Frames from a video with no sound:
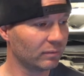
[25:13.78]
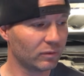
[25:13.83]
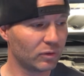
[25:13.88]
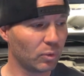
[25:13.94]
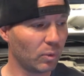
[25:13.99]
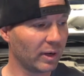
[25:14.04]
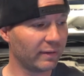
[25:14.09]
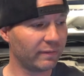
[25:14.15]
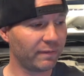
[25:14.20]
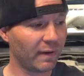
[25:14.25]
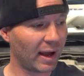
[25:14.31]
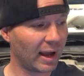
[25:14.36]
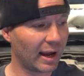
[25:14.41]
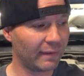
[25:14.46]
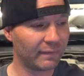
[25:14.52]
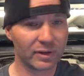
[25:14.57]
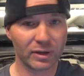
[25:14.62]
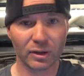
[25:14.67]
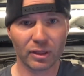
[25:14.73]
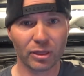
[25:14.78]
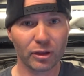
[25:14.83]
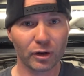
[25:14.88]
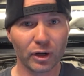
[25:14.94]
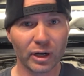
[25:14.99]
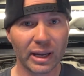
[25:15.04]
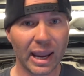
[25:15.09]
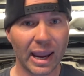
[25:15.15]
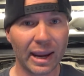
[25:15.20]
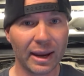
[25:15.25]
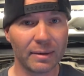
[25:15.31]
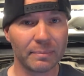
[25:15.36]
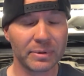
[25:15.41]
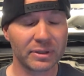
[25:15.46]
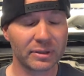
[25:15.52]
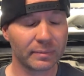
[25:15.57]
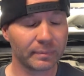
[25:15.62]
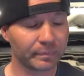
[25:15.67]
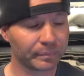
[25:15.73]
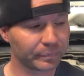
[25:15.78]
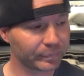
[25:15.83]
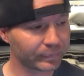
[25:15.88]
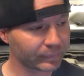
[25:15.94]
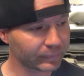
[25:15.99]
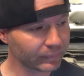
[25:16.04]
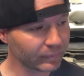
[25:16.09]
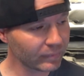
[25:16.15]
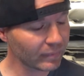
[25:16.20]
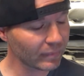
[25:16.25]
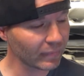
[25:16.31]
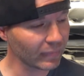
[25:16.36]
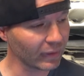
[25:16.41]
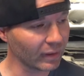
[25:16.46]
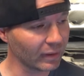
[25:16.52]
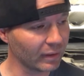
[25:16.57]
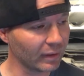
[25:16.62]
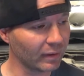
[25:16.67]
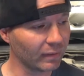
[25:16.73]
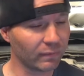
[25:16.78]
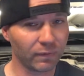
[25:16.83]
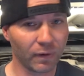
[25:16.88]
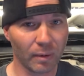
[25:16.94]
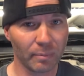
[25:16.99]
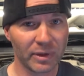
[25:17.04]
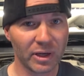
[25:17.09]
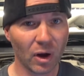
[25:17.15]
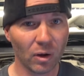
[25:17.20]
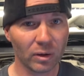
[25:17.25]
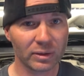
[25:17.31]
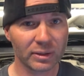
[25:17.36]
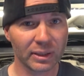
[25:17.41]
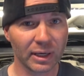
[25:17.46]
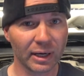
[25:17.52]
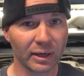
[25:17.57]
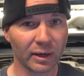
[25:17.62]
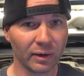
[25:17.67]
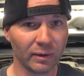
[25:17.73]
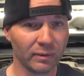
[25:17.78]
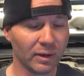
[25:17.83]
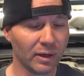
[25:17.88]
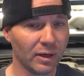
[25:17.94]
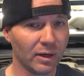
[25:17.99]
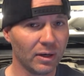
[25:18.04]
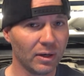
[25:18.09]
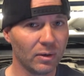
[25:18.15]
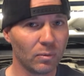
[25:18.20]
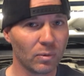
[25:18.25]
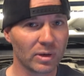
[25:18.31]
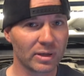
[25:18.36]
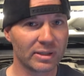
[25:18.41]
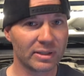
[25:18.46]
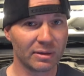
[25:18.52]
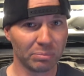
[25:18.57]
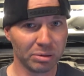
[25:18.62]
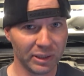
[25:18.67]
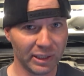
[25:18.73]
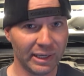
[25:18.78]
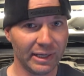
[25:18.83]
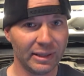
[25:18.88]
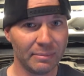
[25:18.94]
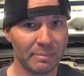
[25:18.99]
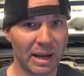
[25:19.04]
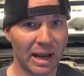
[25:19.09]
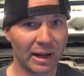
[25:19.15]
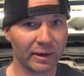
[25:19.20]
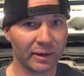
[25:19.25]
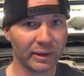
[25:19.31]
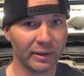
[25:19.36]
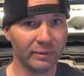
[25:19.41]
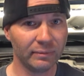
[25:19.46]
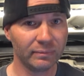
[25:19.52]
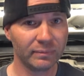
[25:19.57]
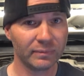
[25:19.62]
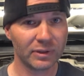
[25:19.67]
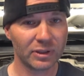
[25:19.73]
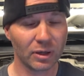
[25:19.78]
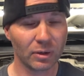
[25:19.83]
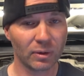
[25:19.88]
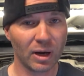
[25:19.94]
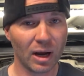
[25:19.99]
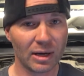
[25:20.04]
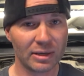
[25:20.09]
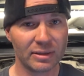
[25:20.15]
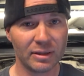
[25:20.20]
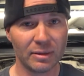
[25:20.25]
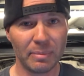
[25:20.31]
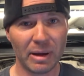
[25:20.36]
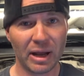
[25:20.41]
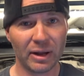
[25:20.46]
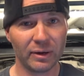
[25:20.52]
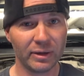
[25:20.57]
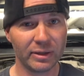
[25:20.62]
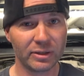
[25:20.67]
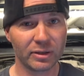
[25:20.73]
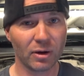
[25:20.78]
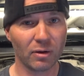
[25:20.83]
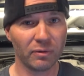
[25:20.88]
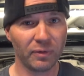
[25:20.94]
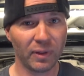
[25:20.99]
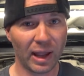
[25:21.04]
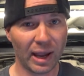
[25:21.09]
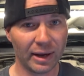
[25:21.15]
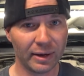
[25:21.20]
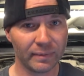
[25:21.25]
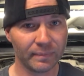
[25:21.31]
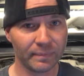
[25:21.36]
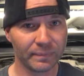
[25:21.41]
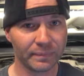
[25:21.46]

25 to 30 amps from the alternator was depleting the battery, so causing the battery to go flat.